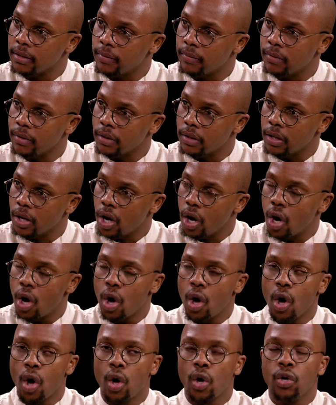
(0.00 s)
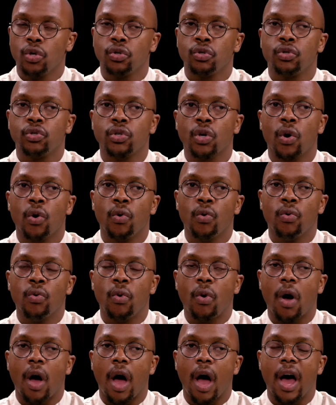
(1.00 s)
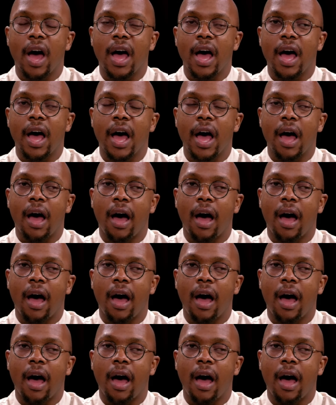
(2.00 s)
Right, right, right. So, right, right, right.